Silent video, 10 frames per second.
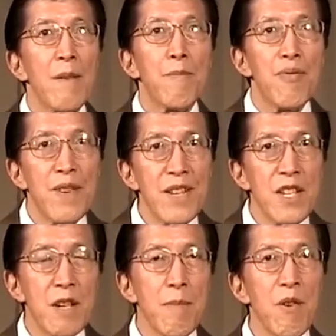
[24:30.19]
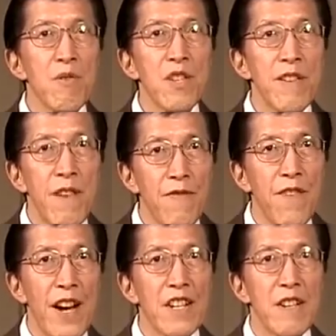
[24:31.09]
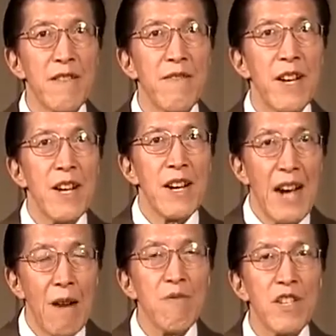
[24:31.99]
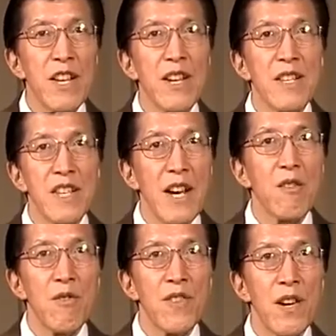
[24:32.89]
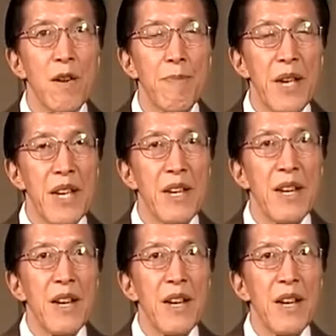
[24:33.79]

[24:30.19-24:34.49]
principles of effective counseling and psychotherapy,